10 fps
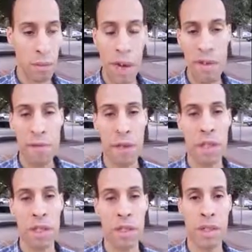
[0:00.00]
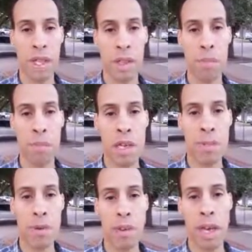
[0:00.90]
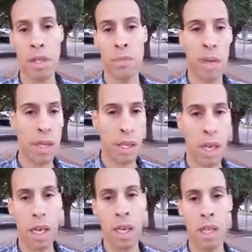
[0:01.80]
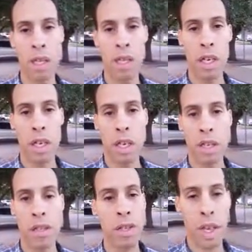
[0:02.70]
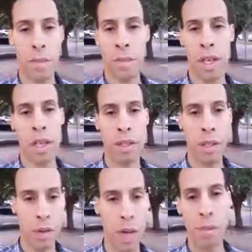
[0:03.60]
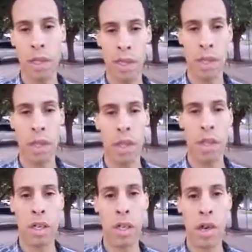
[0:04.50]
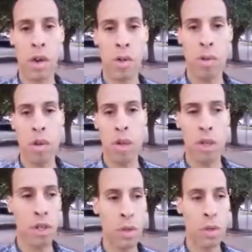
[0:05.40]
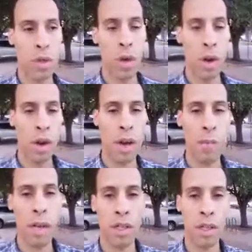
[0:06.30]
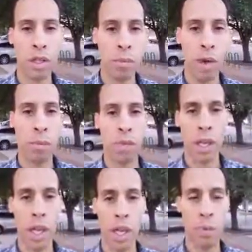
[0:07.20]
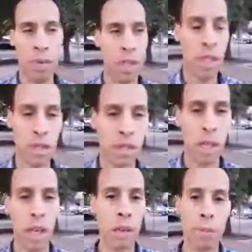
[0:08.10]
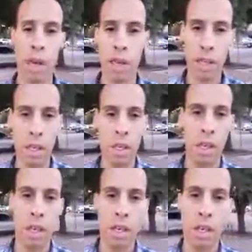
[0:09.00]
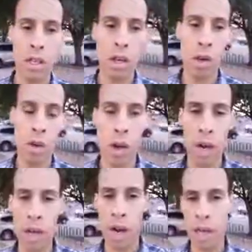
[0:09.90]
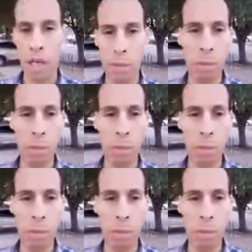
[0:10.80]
my feeling is that some people like to maintain the same thing, the drama. And I'm not just talking about Blake, but let's just say anybody, and I